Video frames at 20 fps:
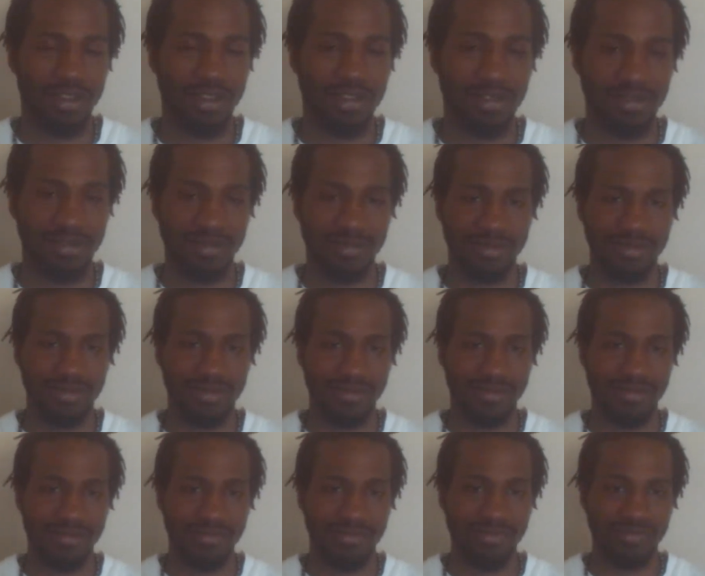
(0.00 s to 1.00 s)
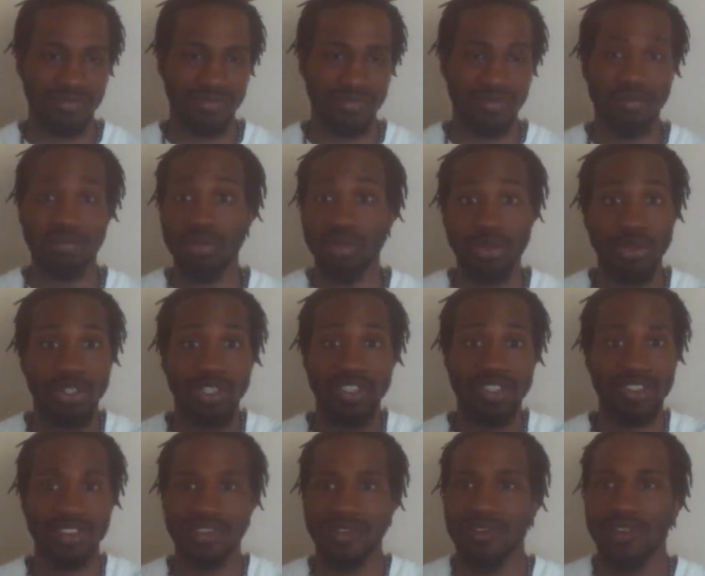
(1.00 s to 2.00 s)

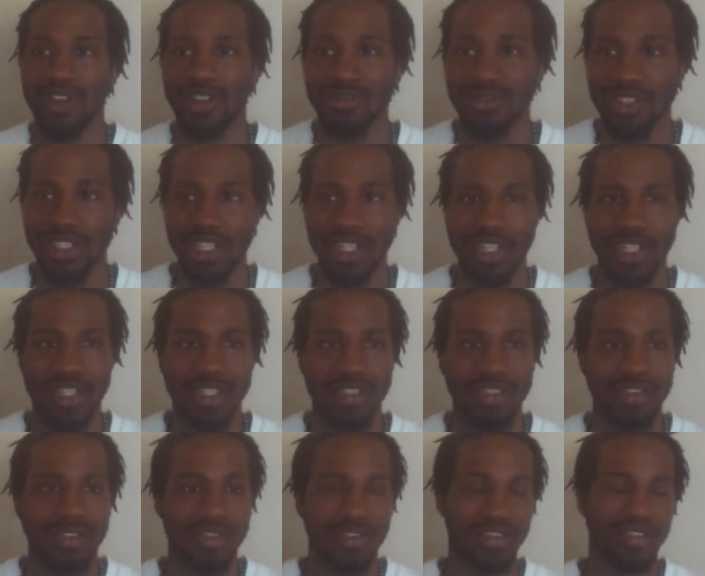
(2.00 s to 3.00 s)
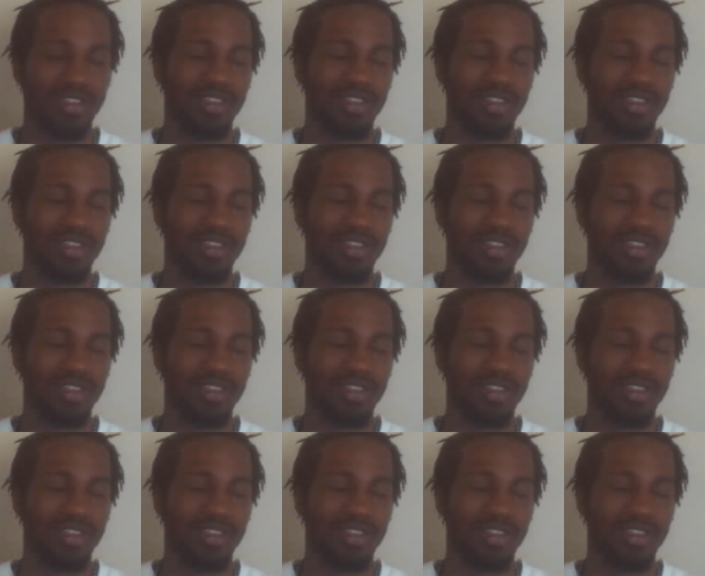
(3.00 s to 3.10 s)
Buddha is a false god.